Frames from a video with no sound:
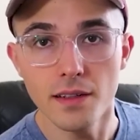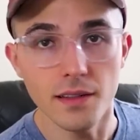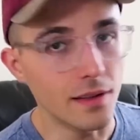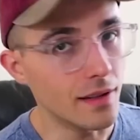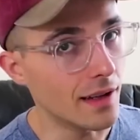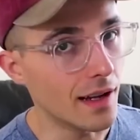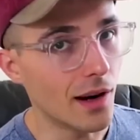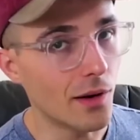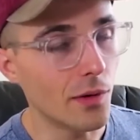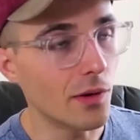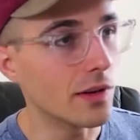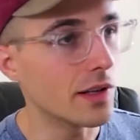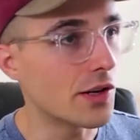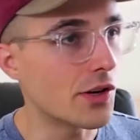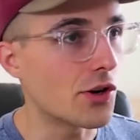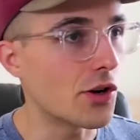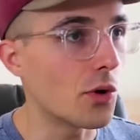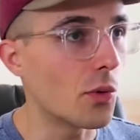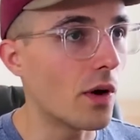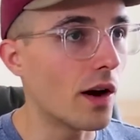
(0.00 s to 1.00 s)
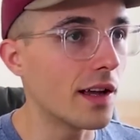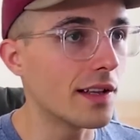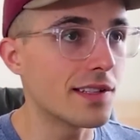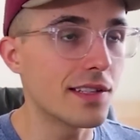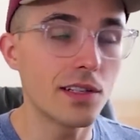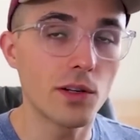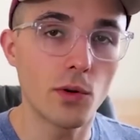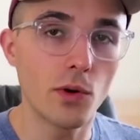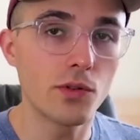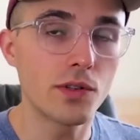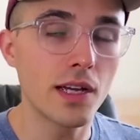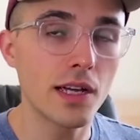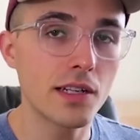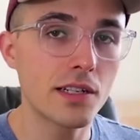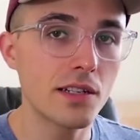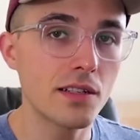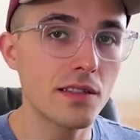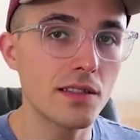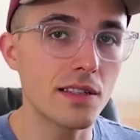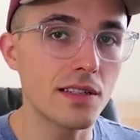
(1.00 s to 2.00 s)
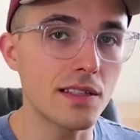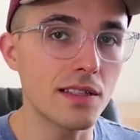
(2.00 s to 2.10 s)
Not really sure why it's in quotations.